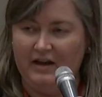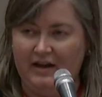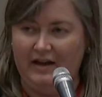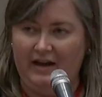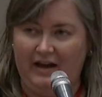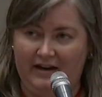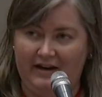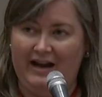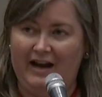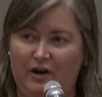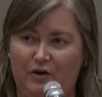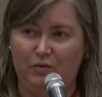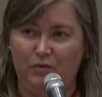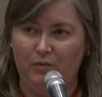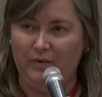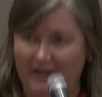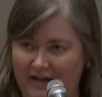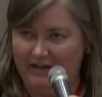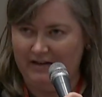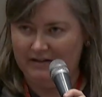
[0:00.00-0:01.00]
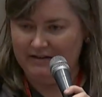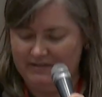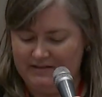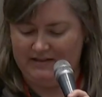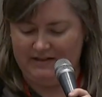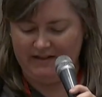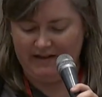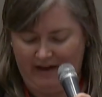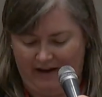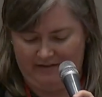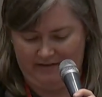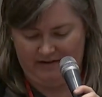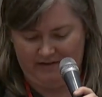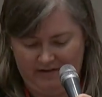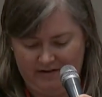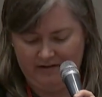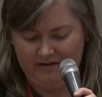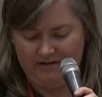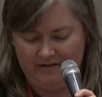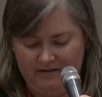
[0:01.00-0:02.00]
and how we
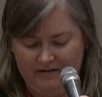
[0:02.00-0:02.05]
together